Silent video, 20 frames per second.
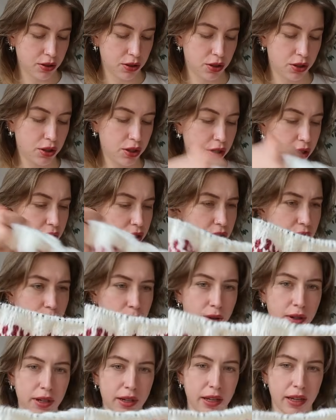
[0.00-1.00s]
just
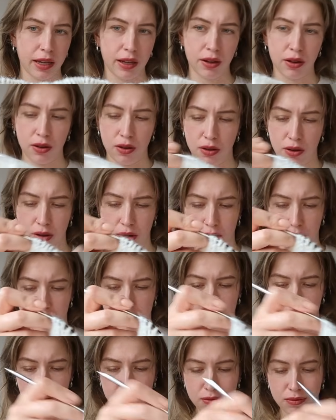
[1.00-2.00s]
working
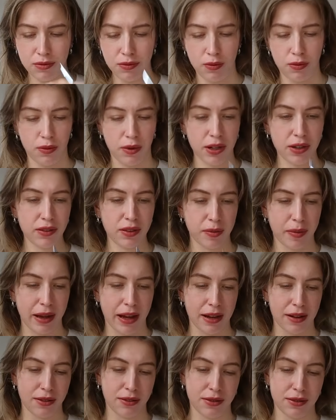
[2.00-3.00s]
on one of the
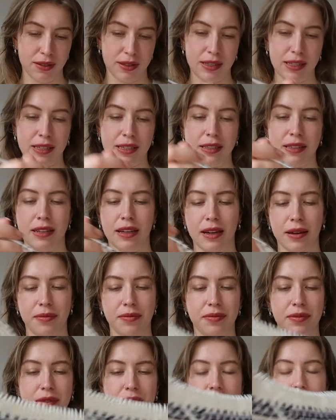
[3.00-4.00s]
panels. This is it.
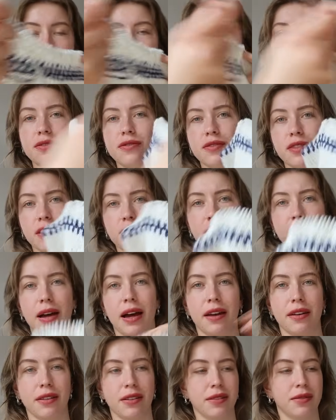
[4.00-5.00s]
This is the front
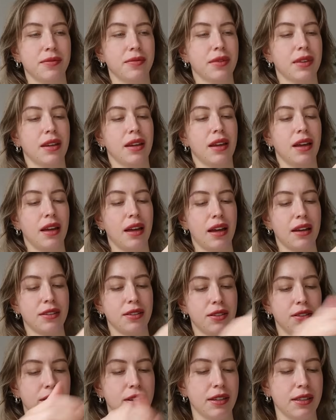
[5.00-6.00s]
panel.
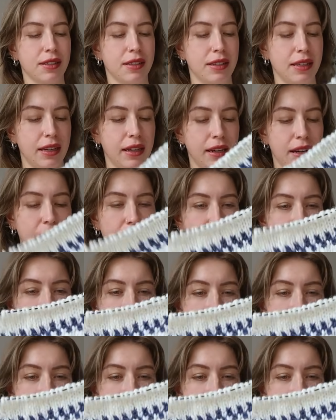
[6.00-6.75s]
So you can see I've